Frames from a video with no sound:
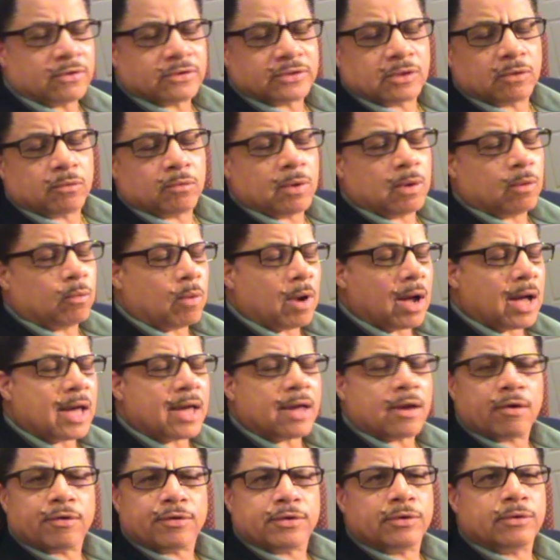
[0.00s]
folks say, well,
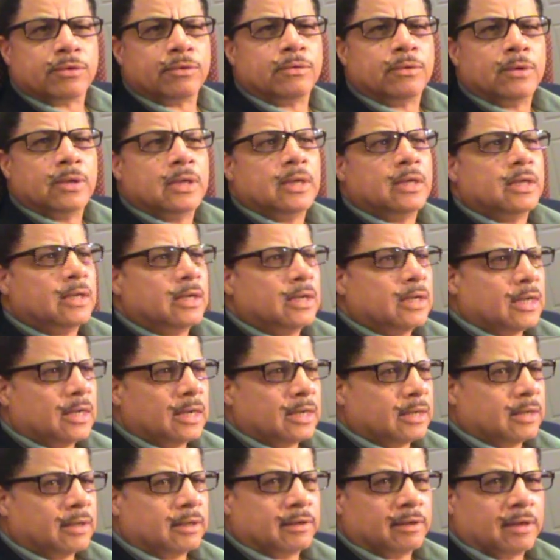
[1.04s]
why are you
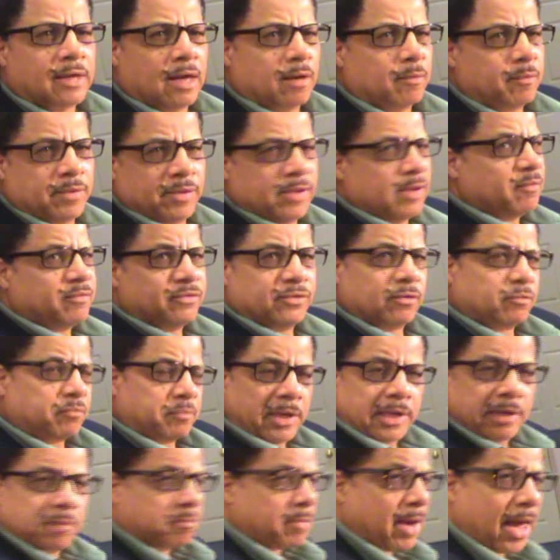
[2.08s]
helping those
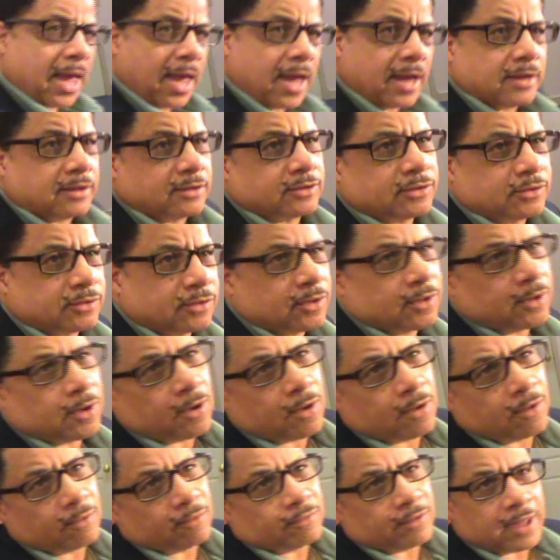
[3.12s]
big banks?
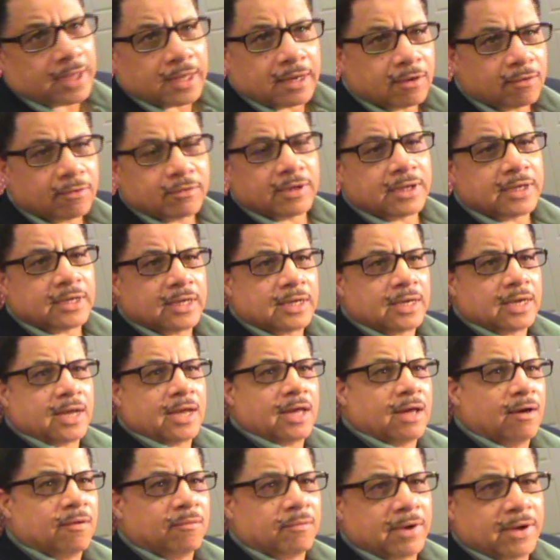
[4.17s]
They don't need
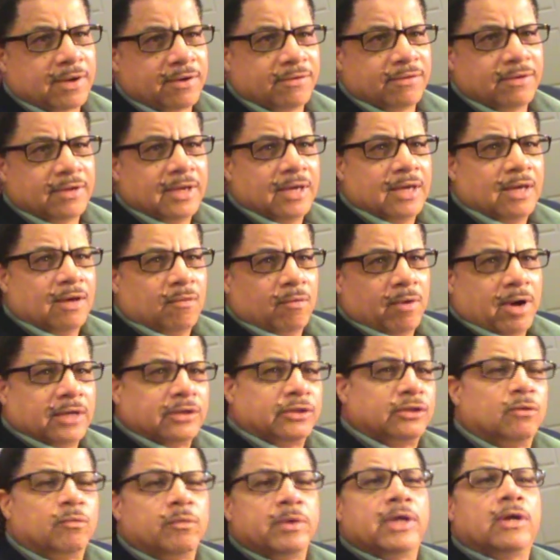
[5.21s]
any help.
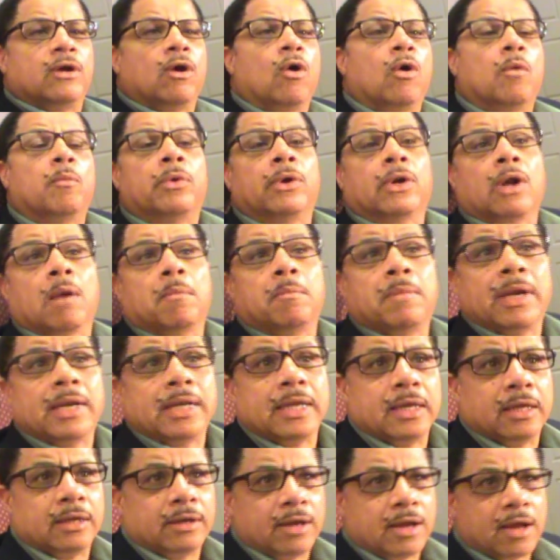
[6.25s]
Why should we go and put our
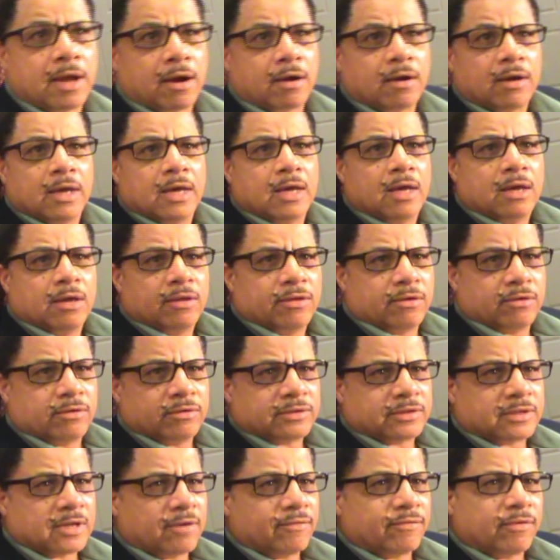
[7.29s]
money in there?
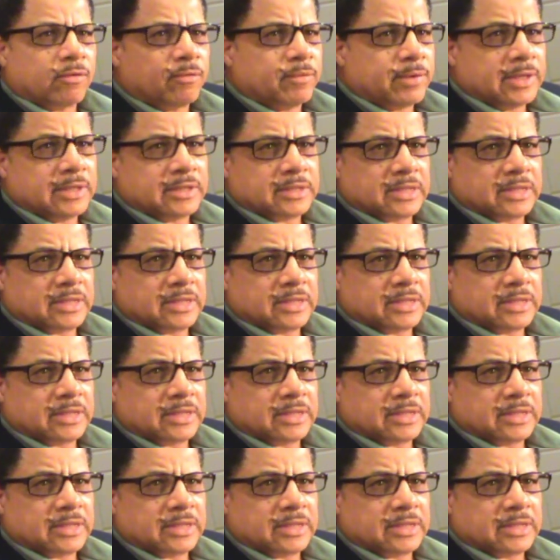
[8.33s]
There are several